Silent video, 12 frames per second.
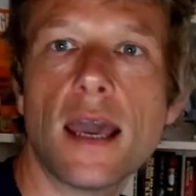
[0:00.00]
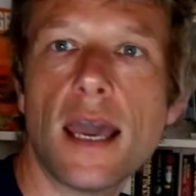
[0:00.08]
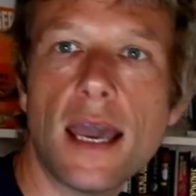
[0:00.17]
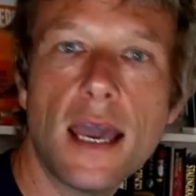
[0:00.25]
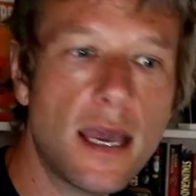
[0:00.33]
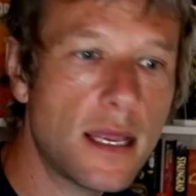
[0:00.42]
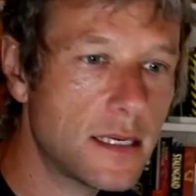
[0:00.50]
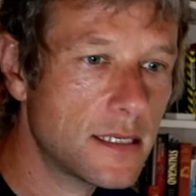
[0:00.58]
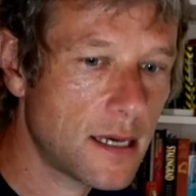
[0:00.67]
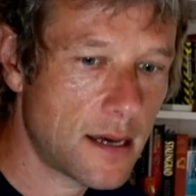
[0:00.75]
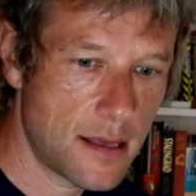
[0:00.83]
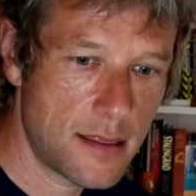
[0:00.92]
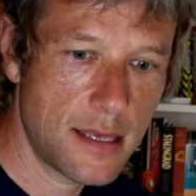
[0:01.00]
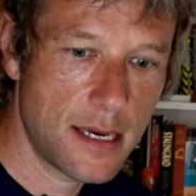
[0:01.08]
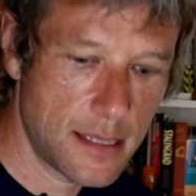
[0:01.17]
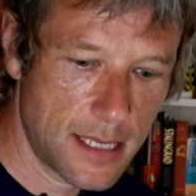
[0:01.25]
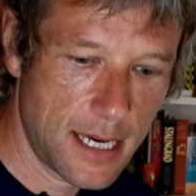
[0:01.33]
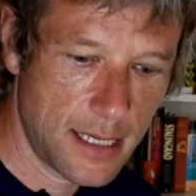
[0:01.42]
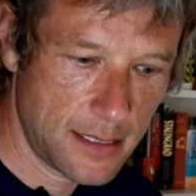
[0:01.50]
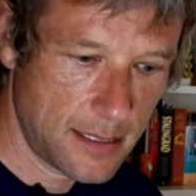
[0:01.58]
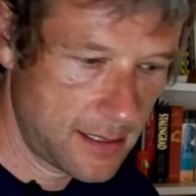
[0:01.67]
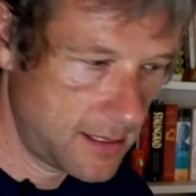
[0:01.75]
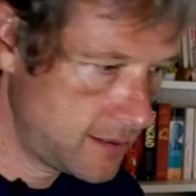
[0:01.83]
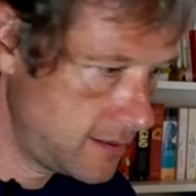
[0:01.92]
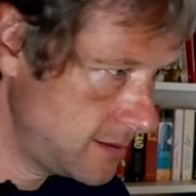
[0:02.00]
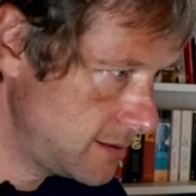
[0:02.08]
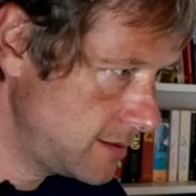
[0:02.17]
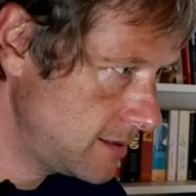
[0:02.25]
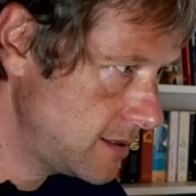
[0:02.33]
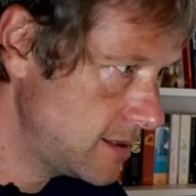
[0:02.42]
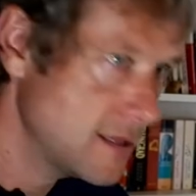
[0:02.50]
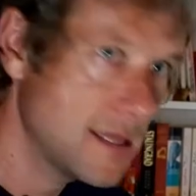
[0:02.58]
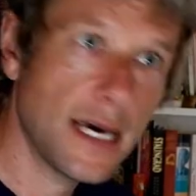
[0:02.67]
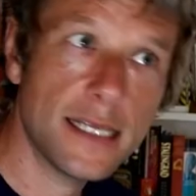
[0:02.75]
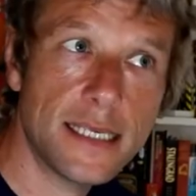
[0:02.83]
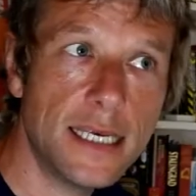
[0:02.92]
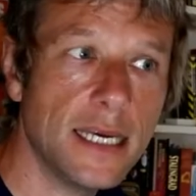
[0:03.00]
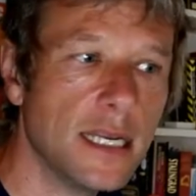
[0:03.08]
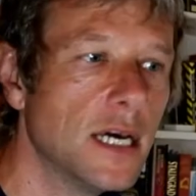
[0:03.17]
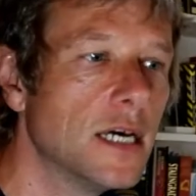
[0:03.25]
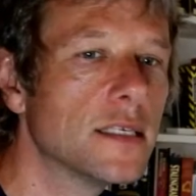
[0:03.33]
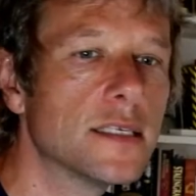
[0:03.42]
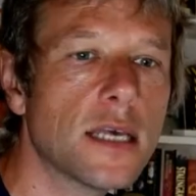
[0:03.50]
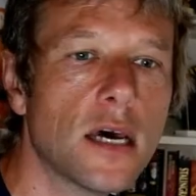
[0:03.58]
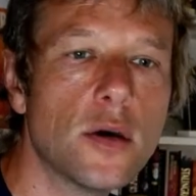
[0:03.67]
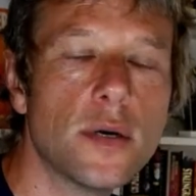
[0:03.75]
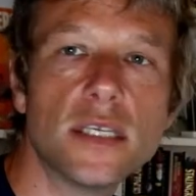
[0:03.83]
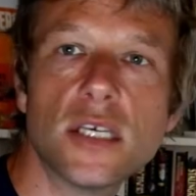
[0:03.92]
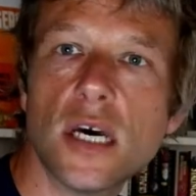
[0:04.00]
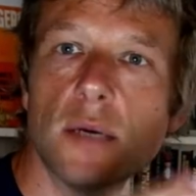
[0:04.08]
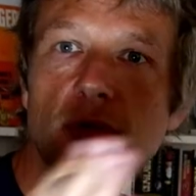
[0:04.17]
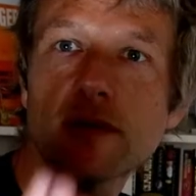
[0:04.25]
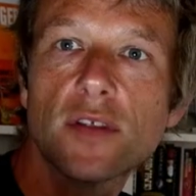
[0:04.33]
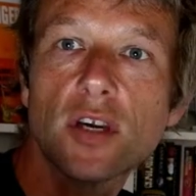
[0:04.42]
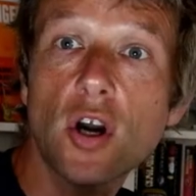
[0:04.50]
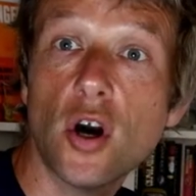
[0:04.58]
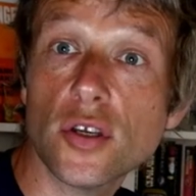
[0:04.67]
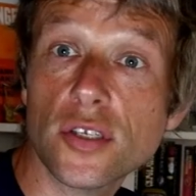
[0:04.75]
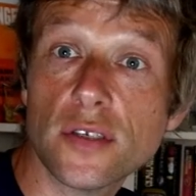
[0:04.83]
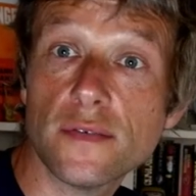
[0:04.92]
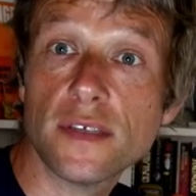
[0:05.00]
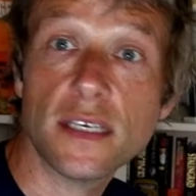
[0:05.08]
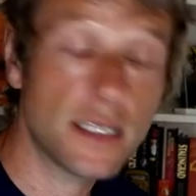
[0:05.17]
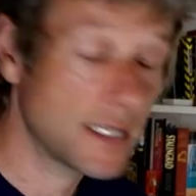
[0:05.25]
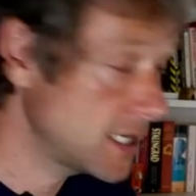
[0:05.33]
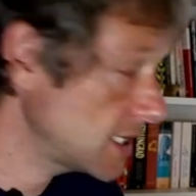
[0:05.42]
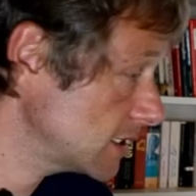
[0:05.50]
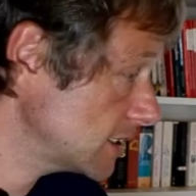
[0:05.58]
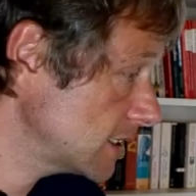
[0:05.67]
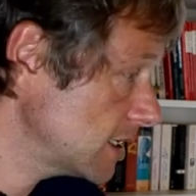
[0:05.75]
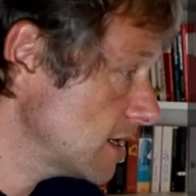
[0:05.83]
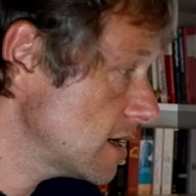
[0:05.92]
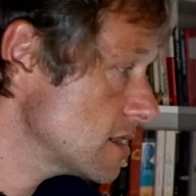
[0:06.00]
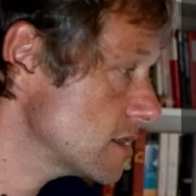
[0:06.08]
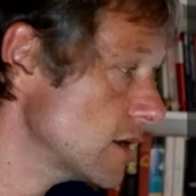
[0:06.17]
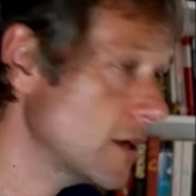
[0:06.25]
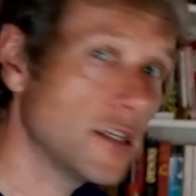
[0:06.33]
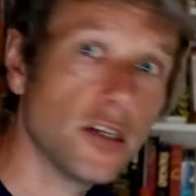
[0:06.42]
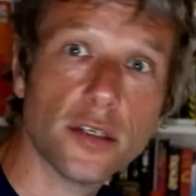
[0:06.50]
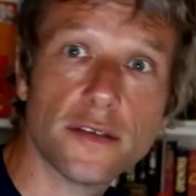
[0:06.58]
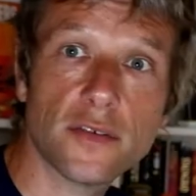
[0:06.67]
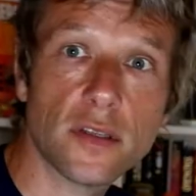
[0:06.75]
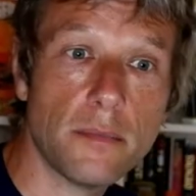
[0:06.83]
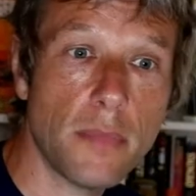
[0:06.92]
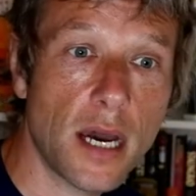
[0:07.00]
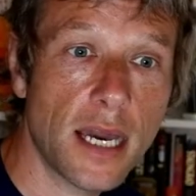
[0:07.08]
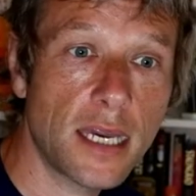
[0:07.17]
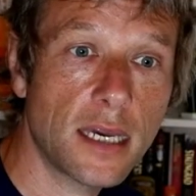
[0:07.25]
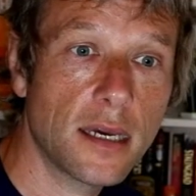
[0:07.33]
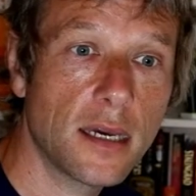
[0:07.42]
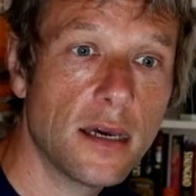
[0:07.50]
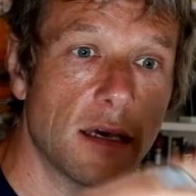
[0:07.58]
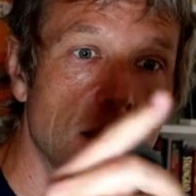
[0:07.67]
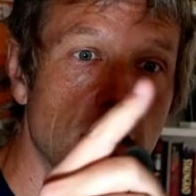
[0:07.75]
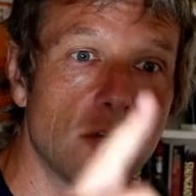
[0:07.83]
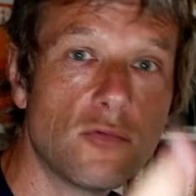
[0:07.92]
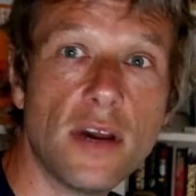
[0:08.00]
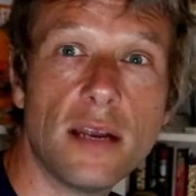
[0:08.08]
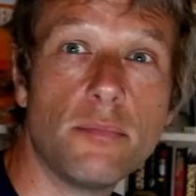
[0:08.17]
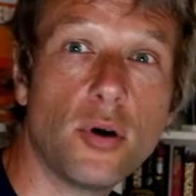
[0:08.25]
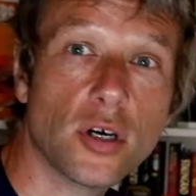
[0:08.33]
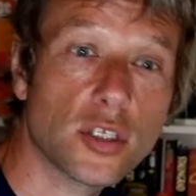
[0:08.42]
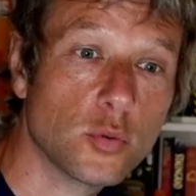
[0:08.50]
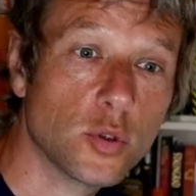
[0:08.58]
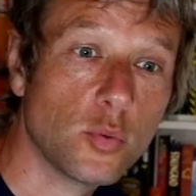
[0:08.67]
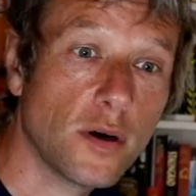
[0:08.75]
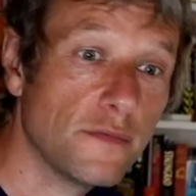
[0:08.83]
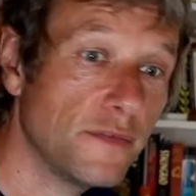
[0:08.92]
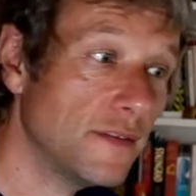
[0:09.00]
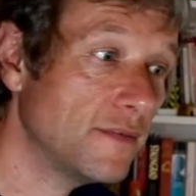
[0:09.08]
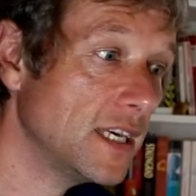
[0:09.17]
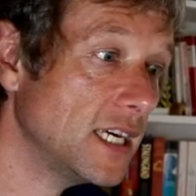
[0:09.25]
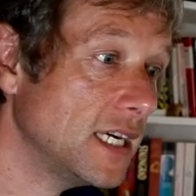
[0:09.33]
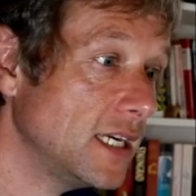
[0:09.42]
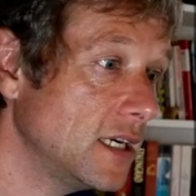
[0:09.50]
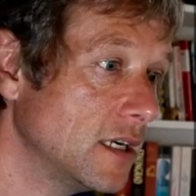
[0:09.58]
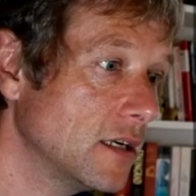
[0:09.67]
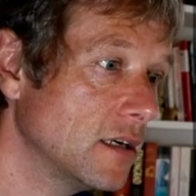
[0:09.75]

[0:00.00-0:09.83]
I think that's it. So in terms of the cost of these things, $30 for the mic, the red box was $150,